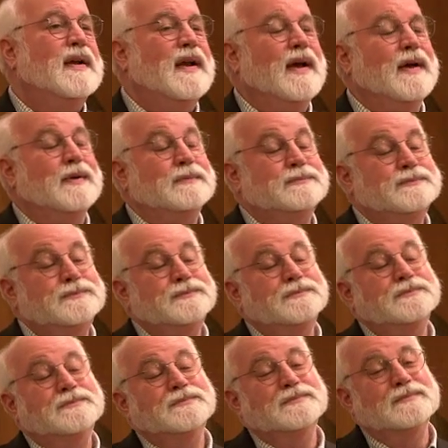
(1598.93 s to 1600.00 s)
I
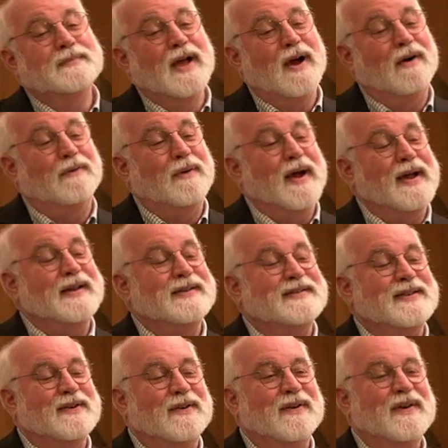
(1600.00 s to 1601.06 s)
go, all right.
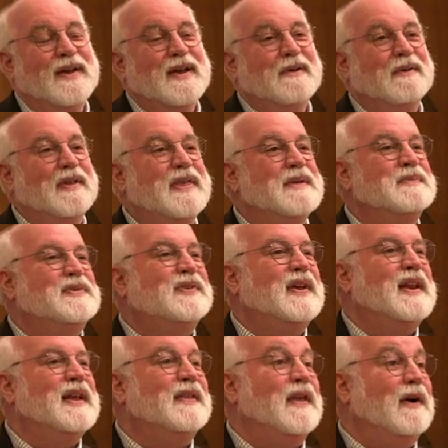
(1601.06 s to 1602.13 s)
So with him
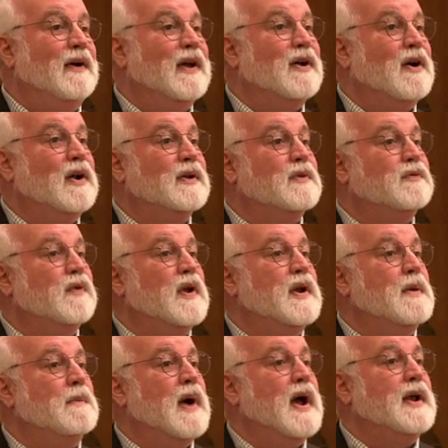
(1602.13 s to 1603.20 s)
sitting there, I called a friend
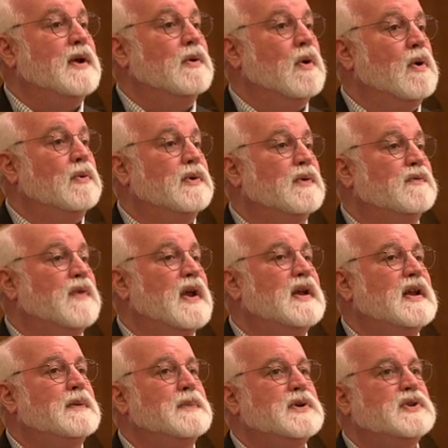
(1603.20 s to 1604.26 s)
of mine who owned a
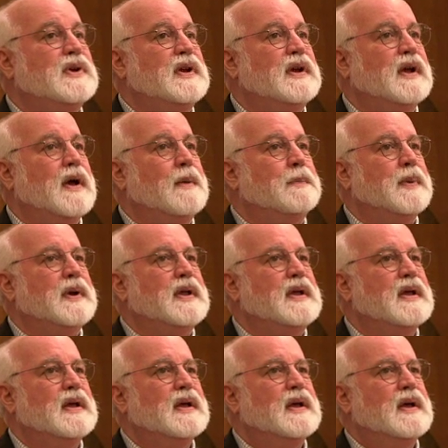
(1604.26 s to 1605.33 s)
vending machine company,
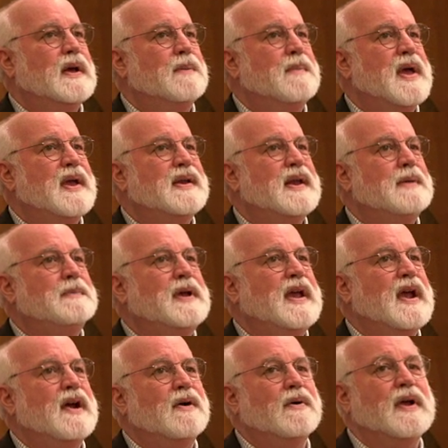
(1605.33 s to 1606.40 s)
a man named
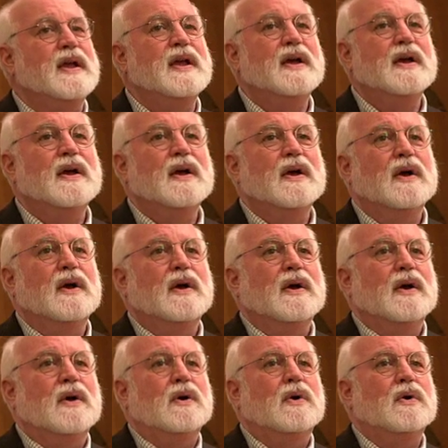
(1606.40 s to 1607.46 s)
Gary,
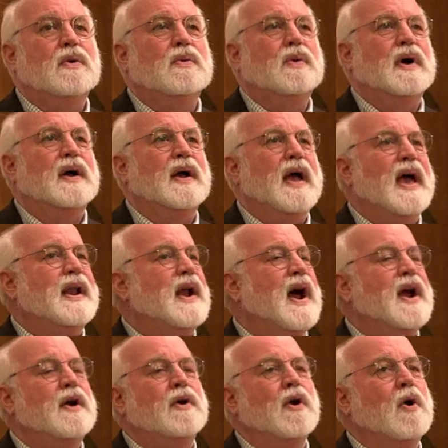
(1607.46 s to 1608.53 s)
who had
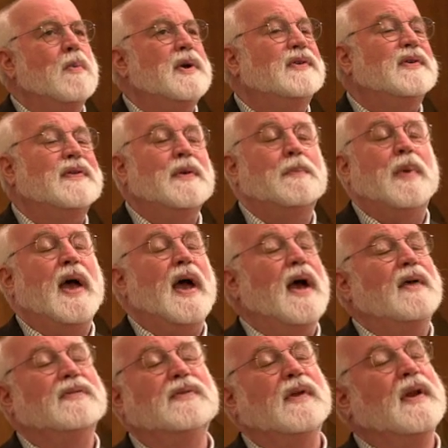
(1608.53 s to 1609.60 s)
hired homies in the
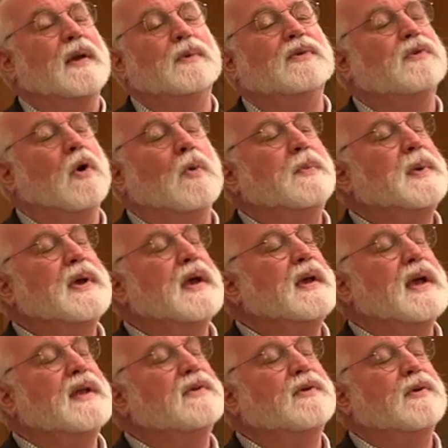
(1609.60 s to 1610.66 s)
past, and I was hoping
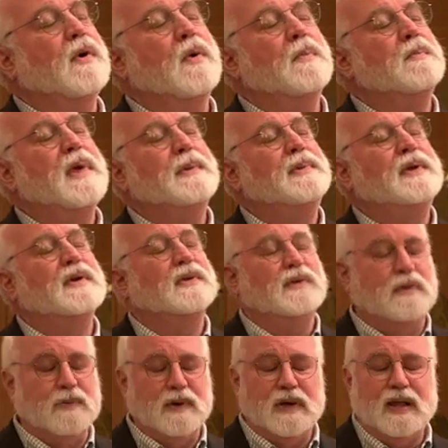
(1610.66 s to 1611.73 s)
against hope maybe he'll
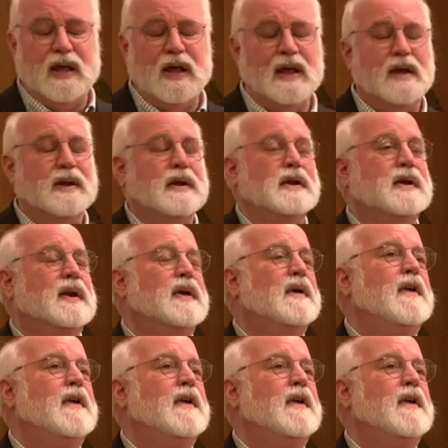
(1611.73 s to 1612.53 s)
do it again.